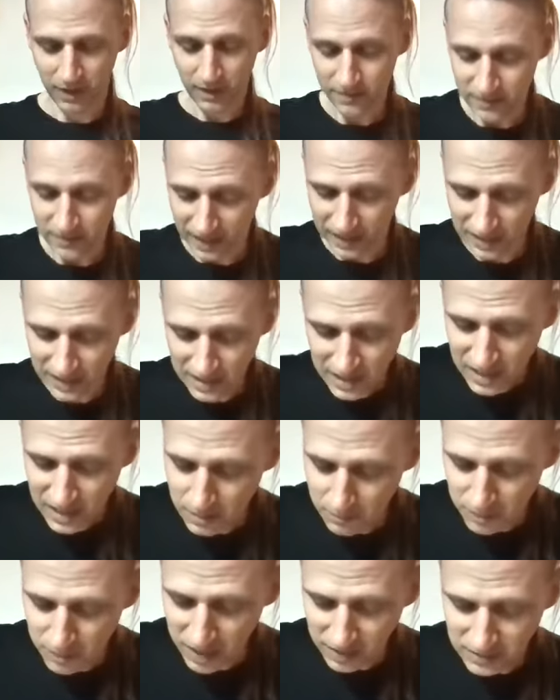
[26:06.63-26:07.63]
Then
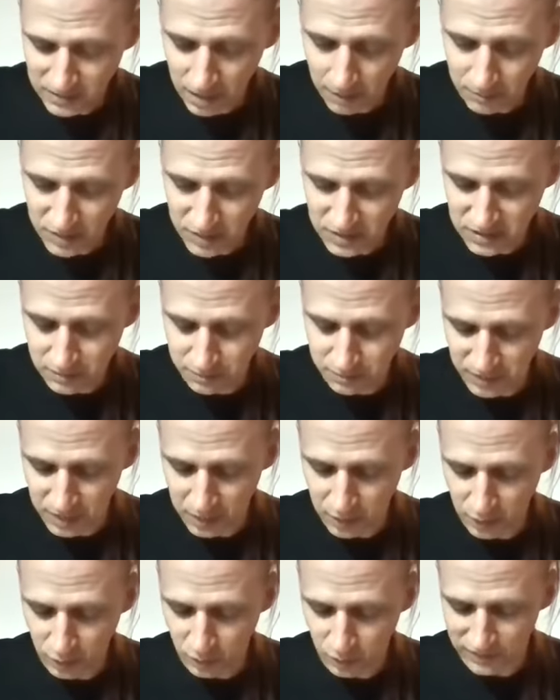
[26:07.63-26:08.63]
he picked up his
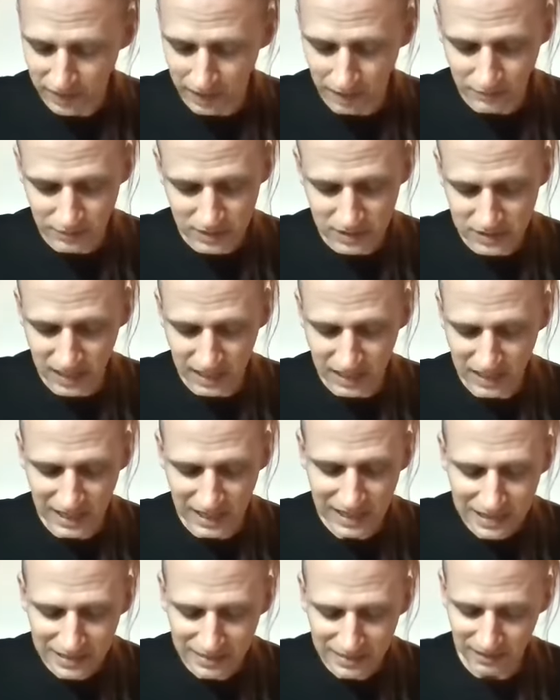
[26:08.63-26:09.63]
spear without saying
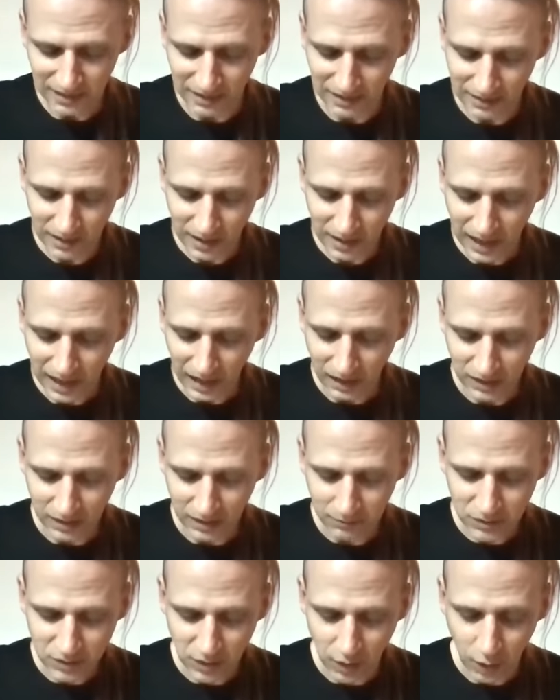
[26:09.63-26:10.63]
anything and
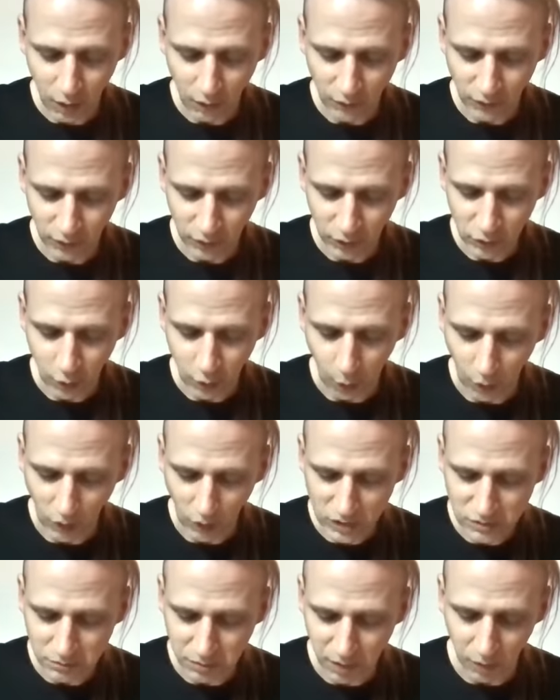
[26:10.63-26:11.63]
limped over
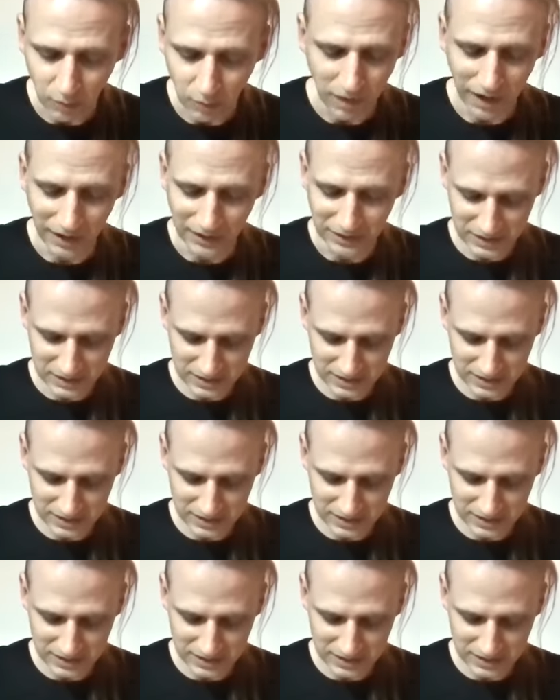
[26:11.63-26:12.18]
towards Beaumont.